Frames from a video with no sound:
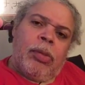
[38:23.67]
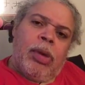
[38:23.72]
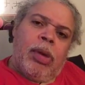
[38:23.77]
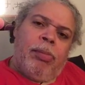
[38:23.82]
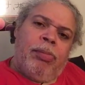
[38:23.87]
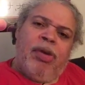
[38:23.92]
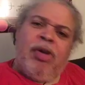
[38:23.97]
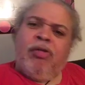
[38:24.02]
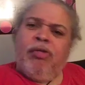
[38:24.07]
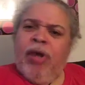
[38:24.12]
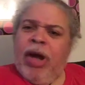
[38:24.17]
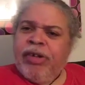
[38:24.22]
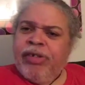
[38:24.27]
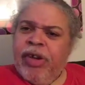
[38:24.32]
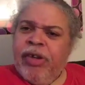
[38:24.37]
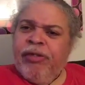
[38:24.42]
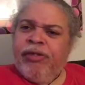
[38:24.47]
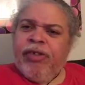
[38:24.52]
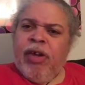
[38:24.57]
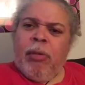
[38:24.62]

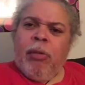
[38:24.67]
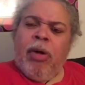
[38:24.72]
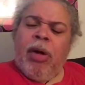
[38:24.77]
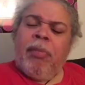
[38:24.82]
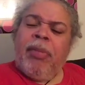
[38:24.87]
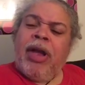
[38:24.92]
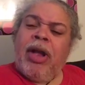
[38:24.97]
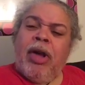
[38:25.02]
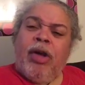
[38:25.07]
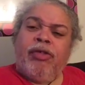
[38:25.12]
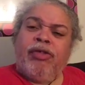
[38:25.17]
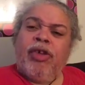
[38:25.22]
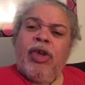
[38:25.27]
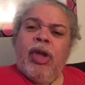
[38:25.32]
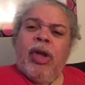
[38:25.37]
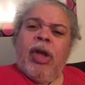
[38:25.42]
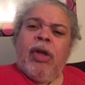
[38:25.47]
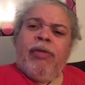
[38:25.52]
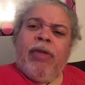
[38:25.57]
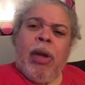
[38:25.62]
Begrudging someone because
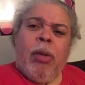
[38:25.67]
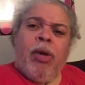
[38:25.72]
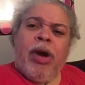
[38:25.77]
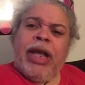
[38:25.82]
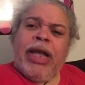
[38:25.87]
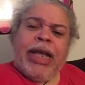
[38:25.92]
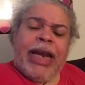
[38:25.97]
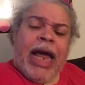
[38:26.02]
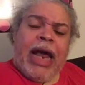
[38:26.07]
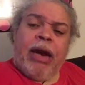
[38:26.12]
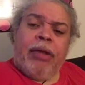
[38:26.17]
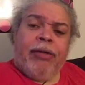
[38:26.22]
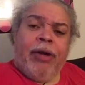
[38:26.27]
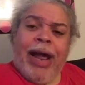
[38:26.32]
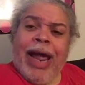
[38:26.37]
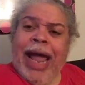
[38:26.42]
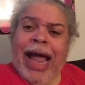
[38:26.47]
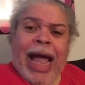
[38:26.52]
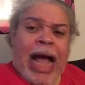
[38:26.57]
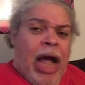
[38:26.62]
they want to get out of
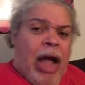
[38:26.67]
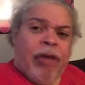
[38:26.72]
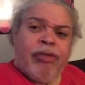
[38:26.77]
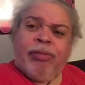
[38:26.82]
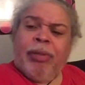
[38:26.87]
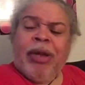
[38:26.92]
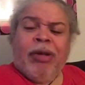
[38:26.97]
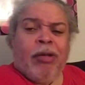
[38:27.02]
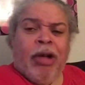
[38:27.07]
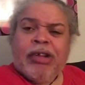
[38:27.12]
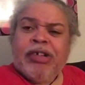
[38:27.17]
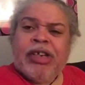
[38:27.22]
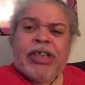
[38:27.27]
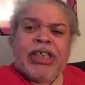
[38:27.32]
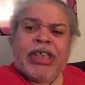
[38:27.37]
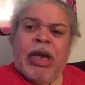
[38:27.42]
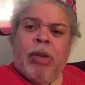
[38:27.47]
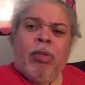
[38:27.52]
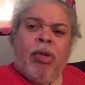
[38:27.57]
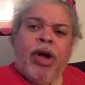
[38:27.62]
their house, begrudging
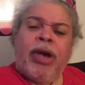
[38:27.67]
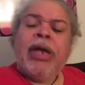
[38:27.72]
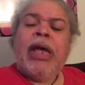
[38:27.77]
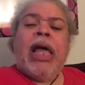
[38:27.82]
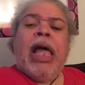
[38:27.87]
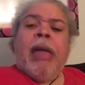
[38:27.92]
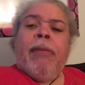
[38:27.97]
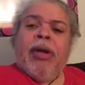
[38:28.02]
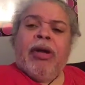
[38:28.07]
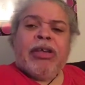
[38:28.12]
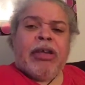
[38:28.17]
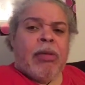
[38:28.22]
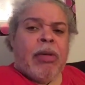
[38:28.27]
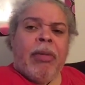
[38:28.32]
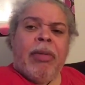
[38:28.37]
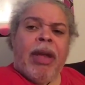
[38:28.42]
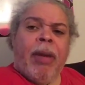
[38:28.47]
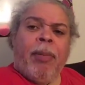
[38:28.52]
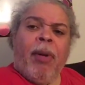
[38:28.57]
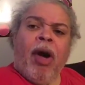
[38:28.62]
someone because they want to
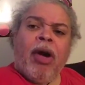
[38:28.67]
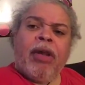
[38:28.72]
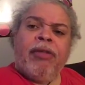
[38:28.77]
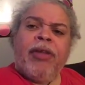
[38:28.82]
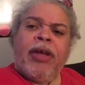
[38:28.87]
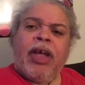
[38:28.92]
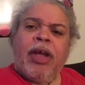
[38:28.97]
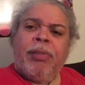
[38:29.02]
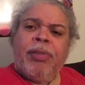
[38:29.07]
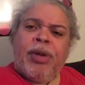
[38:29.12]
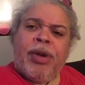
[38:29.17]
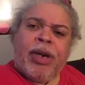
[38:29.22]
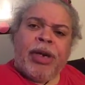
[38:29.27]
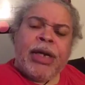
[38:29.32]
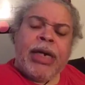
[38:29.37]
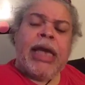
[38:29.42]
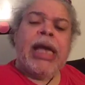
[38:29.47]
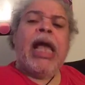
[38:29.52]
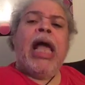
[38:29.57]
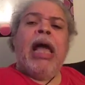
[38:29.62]
be a part of the
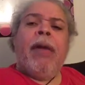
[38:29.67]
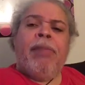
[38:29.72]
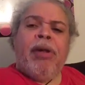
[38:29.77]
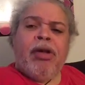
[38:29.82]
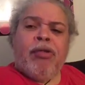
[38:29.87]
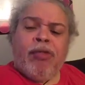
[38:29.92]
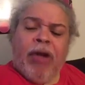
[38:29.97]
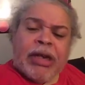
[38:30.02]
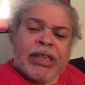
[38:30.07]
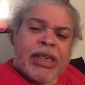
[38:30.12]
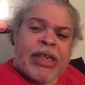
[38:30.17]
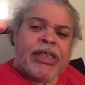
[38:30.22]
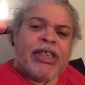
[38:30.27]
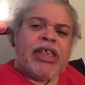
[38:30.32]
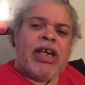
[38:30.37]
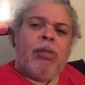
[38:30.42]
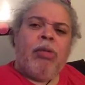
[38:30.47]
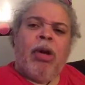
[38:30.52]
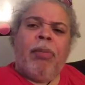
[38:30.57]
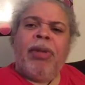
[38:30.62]
community, begrudging
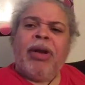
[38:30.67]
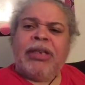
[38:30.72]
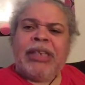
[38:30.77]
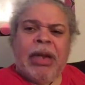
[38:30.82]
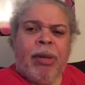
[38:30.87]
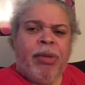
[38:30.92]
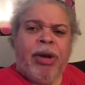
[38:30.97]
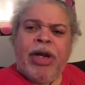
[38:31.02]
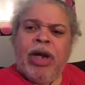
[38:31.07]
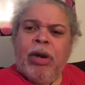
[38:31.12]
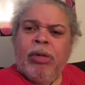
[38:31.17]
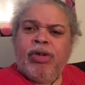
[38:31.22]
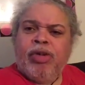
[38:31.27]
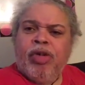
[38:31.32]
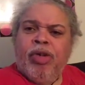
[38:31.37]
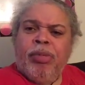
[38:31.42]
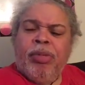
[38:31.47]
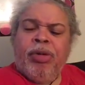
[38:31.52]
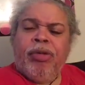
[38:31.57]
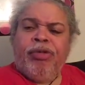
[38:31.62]
someone because they want to go to
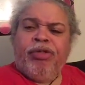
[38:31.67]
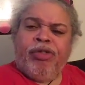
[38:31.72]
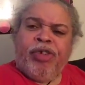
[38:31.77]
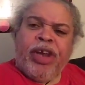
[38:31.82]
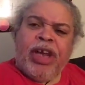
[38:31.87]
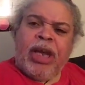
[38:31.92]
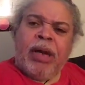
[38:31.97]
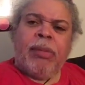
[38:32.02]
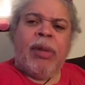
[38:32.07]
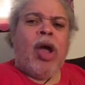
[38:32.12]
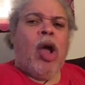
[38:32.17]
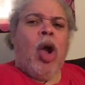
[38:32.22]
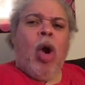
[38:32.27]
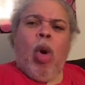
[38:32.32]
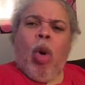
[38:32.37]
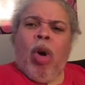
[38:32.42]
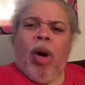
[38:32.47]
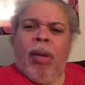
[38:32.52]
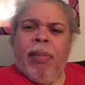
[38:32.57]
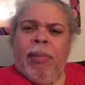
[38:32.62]
a museum
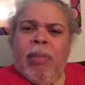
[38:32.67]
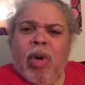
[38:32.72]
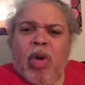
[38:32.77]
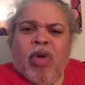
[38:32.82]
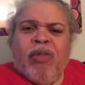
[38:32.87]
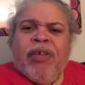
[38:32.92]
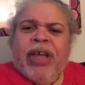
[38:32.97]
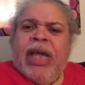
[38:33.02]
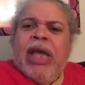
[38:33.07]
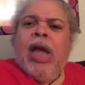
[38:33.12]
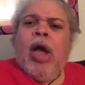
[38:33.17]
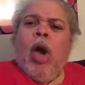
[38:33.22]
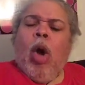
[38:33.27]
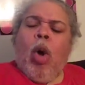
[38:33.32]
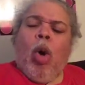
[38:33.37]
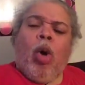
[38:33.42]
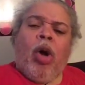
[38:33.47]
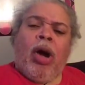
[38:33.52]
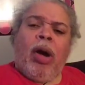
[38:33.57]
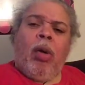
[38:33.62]
or a movie
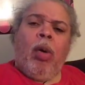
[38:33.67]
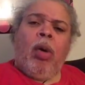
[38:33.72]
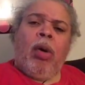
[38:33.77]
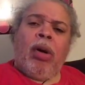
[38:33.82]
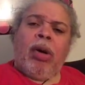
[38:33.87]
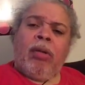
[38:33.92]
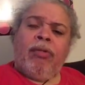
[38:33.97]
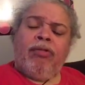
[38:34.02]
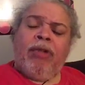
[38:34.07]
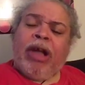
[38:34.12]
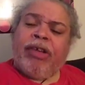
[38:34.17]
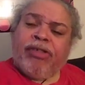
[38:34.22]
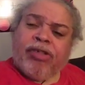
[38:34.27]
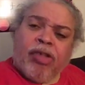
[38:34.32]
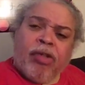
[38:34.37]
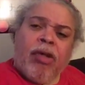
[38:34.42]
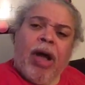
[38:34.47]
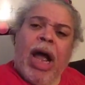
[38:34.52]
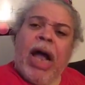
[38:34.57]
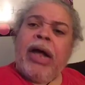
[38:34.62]
or a
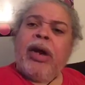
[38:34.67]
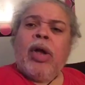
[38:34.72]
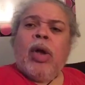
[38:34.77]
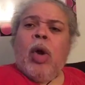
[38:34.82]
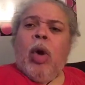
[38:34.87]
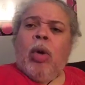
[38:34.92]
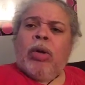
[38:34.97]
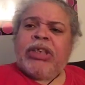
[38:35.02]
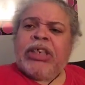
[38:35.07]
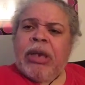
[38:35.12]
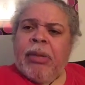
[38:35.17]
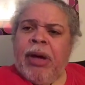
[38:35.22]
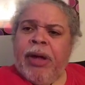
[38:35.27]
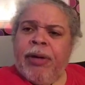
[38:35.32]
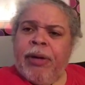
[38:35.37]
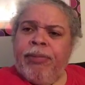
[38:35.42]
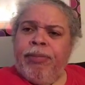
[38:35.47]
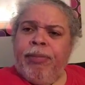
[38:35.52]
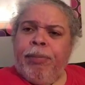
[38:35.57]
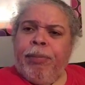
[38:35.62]
restaurant or some
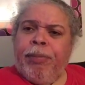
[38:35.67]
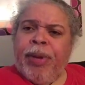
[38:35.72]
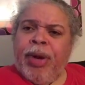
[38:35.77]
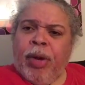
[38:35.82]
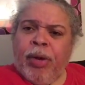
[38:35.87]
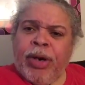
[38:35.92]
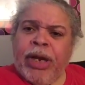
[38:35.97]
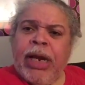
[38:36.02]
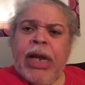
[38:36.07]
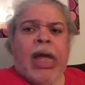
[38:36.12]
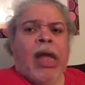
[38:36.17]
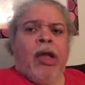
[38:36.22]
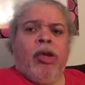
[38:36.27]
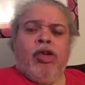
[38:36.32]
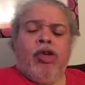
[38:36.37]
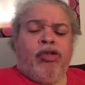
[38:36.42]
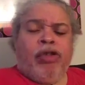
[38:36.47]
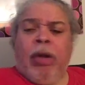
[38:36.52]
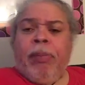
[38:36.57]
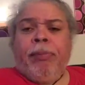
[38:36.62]
other building.
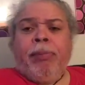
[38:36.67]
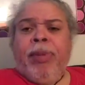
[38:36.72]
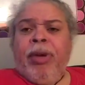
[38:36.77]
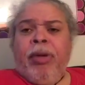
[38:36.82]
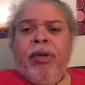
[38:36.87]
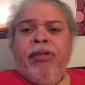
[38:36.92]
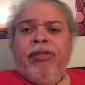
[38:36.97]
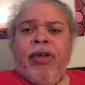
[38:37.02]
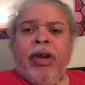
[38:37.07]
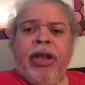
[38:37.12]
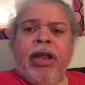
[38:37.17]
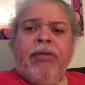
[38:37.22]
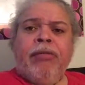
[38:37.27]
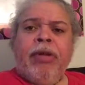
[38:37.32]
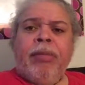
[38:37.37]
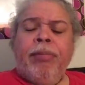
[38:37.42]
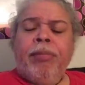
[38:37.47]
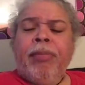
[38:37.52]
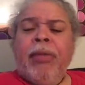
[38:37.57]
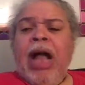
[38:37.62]
Some buildings that are
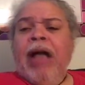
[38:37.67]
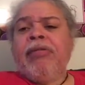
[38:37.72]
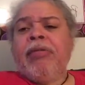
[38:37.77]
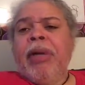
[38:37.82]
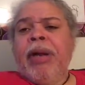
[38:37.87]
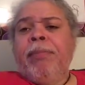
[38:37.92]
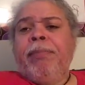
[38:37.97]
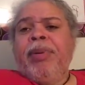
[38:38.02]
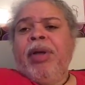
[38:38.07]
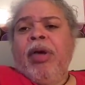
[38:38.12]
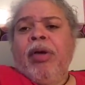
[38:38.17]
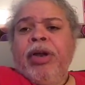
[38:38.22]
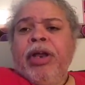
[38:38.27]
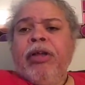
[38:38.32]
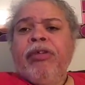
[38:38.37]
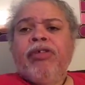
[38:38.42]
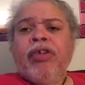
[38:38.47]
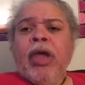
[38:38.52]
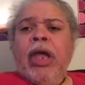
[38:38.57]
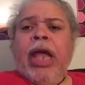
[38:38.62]
even government
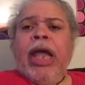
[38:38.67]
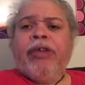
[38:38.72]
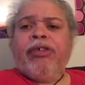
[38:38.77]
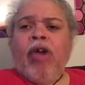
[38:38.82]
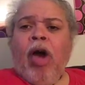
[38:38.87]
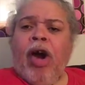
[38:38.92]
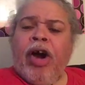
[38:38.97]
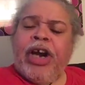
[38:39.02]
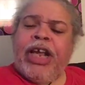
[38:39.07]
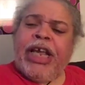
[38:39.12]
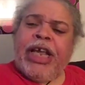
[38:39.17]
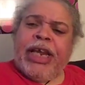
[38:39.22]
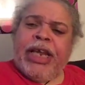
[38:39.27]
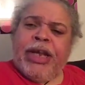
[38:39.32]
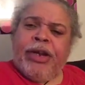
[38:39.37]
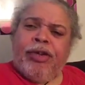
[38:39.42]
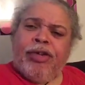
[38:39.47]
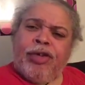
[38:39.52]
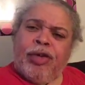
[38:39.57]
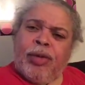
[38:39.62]
buildings, it's hard to get
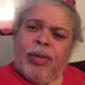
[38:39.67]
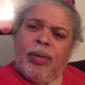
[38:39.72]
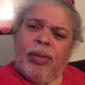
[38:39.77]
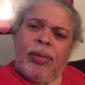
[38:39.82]
into.